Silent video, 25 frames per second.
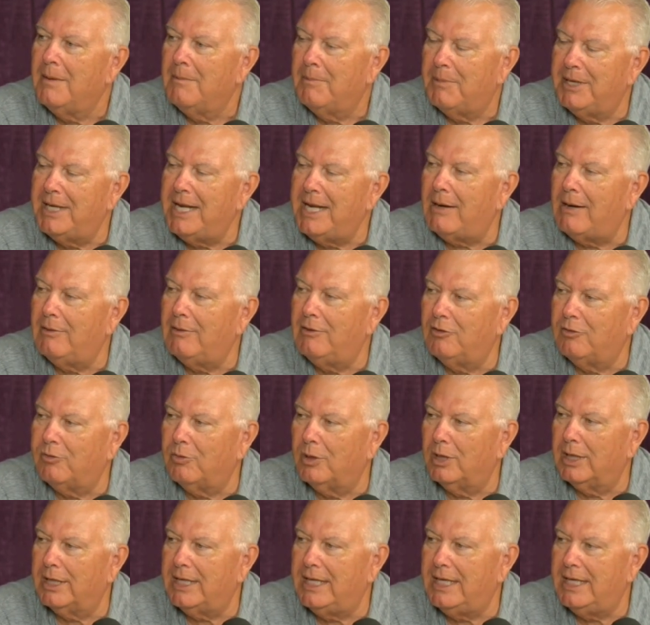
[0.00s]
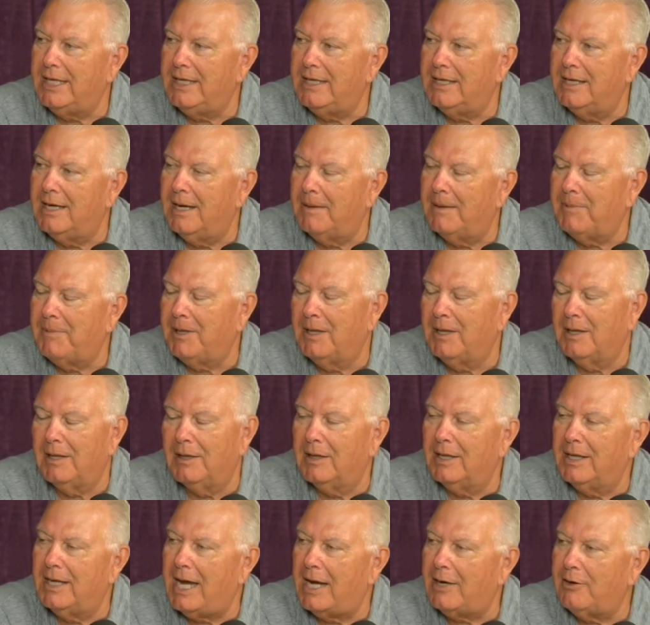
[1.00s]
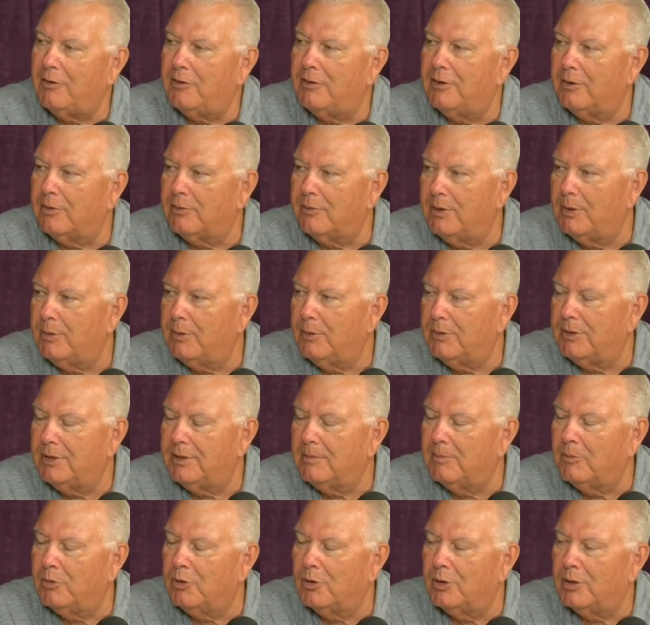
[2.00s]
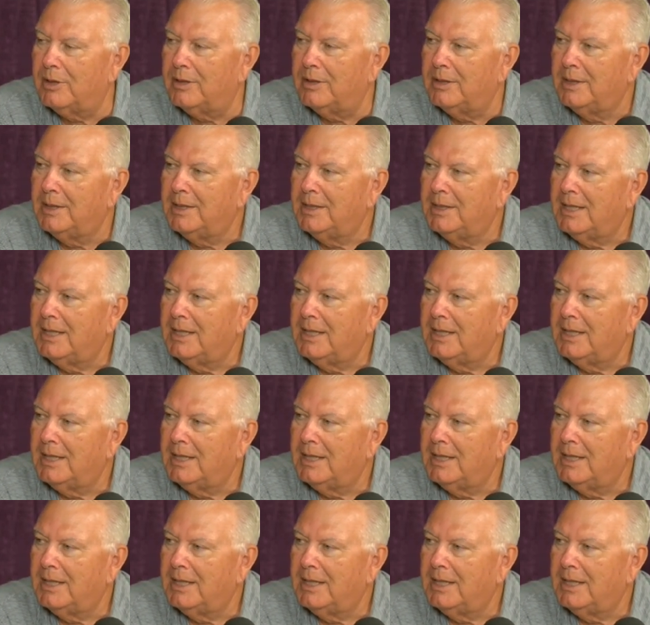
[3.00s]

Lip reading: But now he's really heating up. And, Lee, I couldn't agree with you more.